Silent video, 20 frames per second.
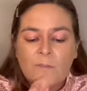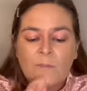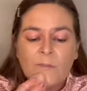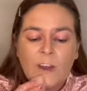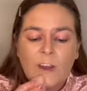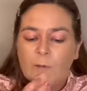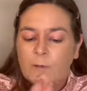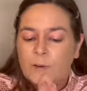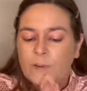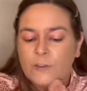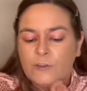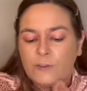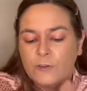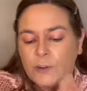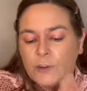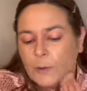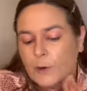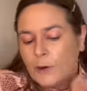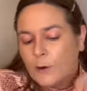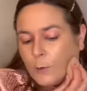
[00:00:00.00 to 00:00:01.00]
I'll be just
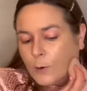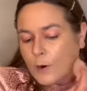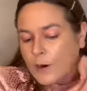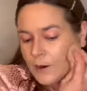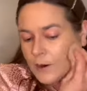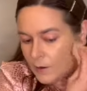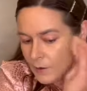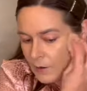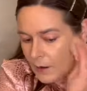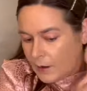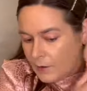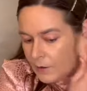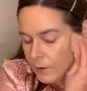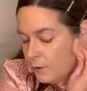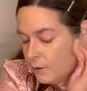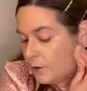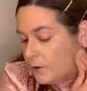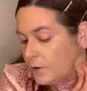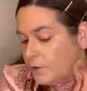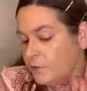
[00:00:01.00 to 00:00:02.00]
dreaming away. And
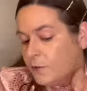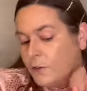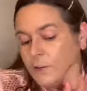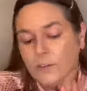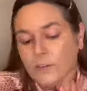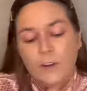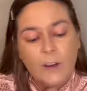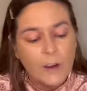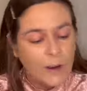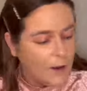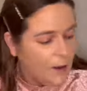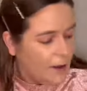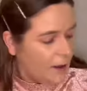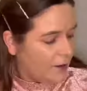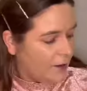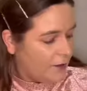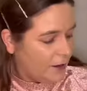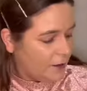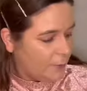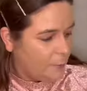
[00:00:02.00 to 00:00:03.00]
look, it's not, it
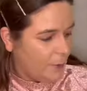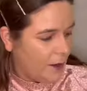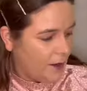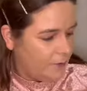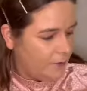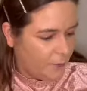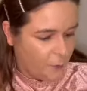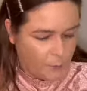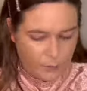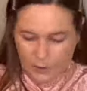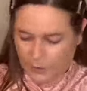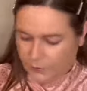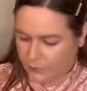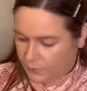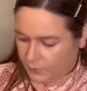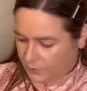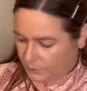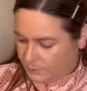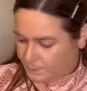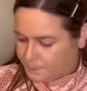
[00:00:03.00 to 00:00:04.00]
says matte
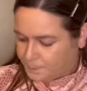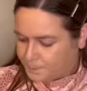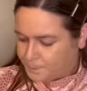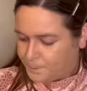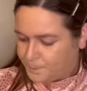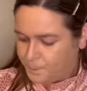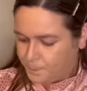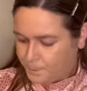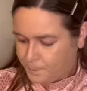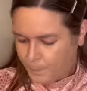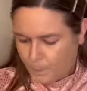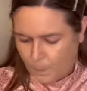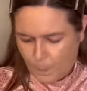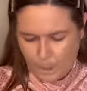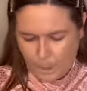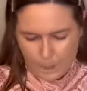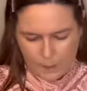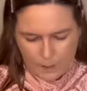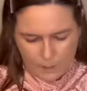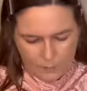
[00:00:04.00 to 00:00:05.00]
foundation,
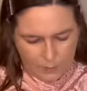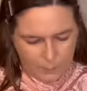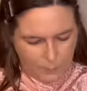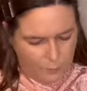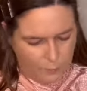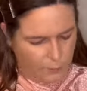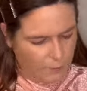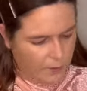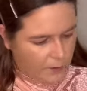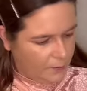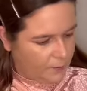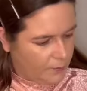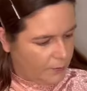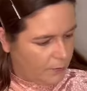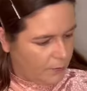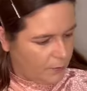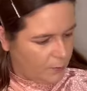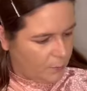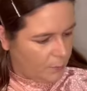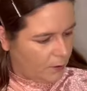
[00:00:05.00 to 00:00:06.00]
if I'm correct,
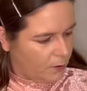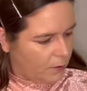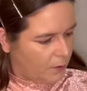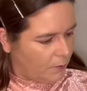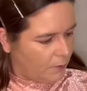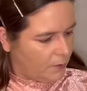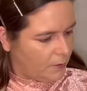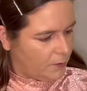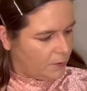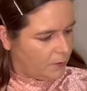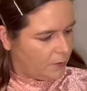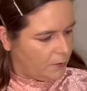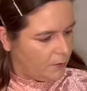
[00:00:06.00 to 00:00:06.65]
chroma cover.